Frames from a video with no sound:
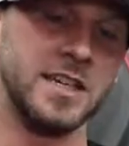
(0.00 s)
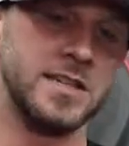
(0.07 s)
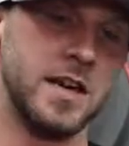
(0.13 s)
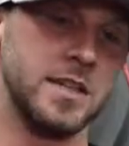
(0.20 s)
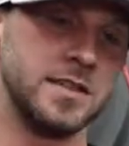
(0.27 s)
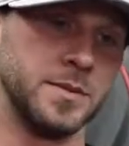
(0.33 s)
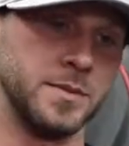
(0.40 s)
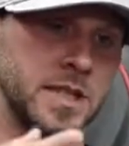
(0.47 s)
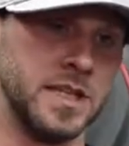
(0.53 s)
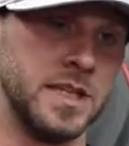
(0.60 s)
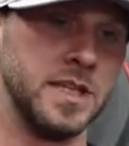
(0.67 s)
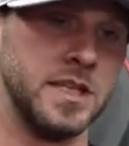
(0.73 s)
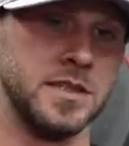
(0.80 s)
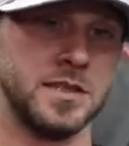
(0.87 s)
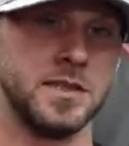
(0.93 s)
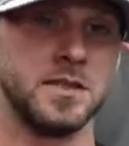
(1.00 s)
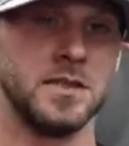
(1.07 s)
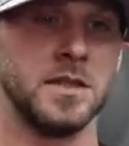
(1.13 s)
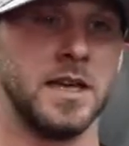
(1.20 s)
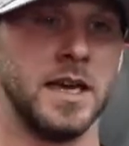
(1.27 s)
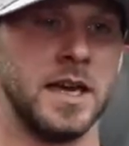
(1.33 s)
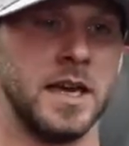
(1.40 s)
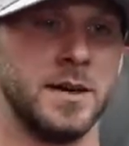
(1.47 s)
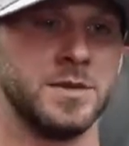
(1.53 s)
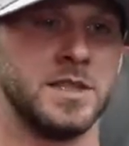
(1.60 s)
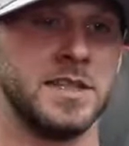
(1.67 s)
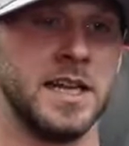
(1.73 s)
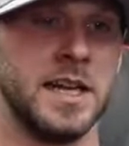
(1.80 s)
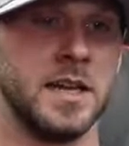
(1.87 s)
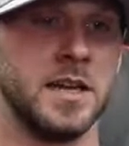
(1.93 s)
so I toss him the keys and I'm
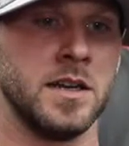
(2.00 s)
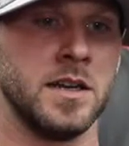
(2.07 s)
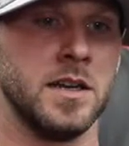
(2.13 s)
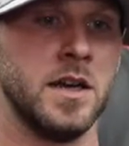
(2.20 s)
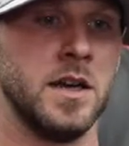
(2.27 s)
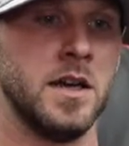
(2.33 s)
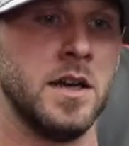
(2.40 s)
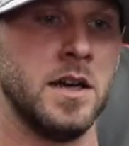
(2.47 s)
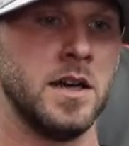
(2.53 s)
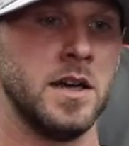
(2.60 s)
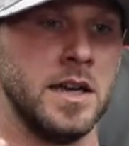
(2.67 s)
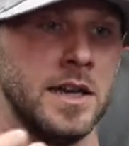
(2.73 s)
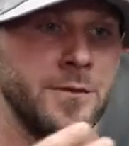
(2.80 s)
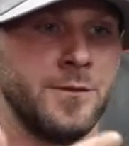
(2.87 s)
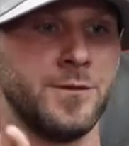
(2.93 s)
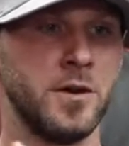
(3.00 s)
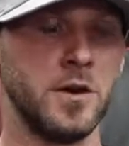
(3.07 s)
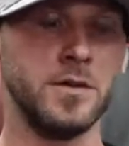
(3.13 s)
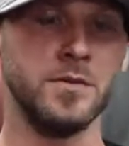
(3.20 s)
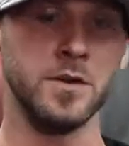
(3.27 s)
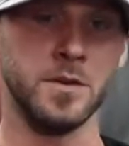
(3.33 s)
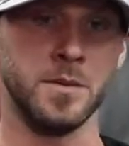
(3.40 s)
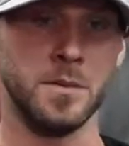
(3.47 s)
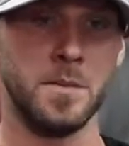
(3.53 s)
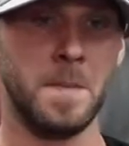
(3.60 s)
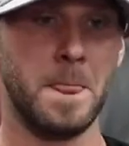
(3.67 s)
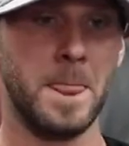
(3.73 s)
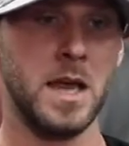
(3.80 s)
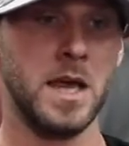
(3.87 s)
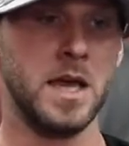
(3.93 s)
standing in front of him.
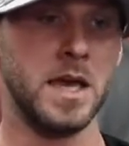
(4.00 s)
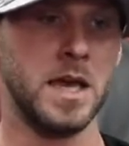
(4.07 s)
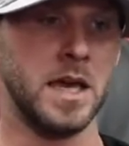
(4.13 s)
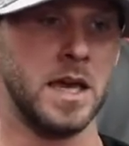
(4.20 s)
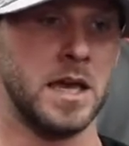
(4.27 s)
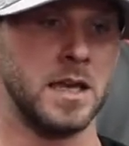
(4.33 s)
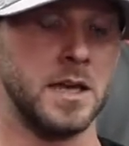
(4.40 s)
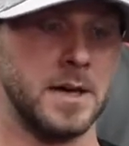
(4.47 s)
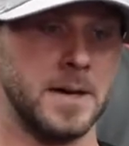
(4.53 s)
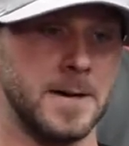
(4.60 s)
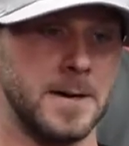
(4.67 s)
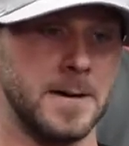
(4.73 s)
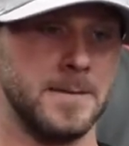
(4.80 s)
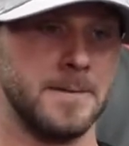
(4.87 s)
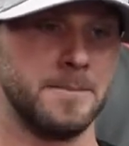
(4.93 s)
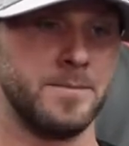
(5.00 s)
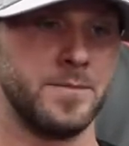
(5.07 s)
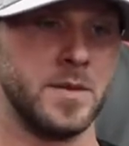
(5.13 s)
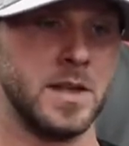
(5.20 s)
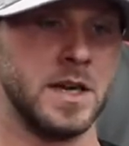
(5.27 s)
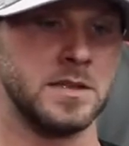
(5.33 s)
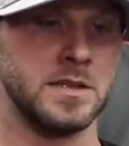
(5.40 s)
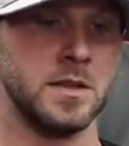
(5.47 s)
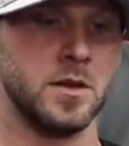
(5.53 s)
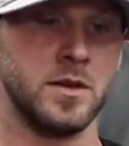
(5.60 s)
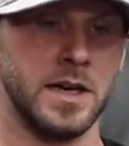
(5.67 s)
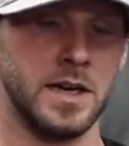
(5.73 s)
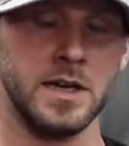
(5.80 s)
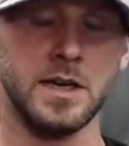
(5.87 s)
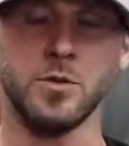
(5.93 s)
And I said,
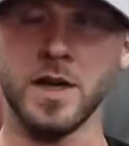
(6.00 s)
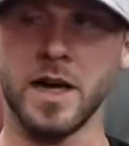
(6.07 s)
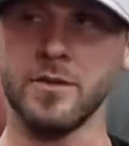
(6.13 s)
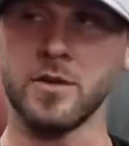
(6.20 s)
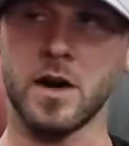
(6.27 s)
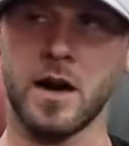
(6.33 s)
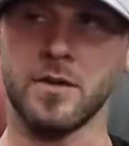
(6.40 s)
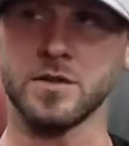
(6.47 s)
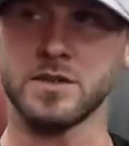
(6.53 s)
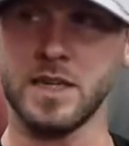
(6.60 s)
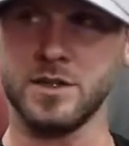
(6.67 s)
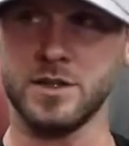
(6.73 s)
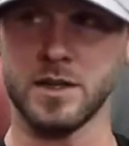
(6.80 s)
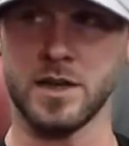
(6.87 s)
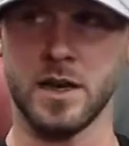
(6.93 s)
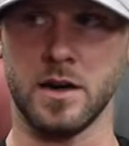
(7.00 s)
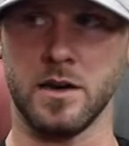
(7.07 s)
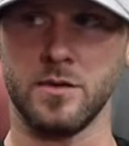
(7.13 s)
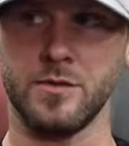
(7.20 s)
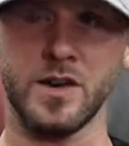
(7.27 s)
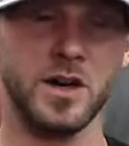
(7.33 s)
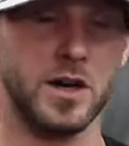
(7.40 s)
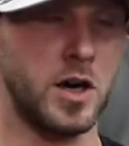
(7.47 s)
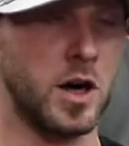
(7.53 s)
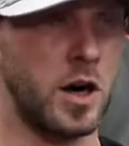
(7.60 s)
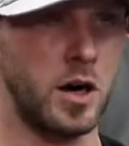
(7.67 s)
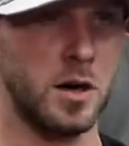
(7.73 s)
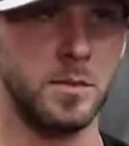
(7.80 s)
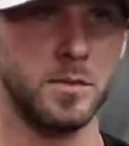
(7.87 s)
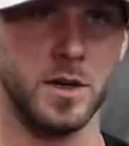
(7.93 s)
okay, can we have a conversation now? Very
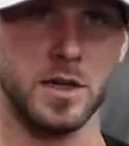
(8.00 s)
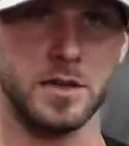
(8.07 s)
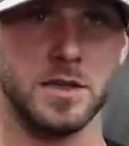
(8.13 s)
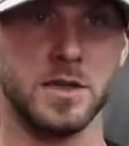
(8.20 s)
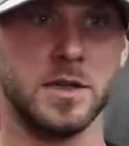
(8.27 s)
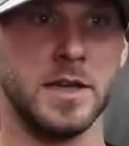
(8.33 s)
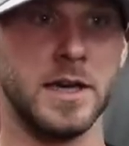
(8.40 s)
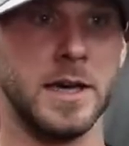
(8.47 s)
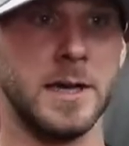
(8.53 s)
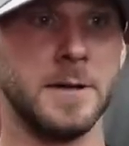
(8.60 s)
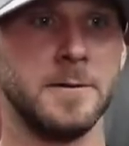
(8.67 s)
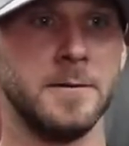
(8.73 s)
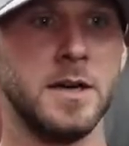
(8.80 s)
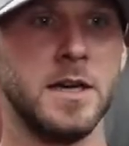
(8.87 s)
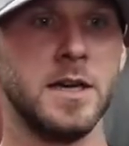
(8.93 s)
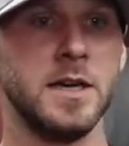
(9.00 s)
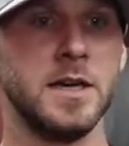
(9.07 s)
calm, nothing. And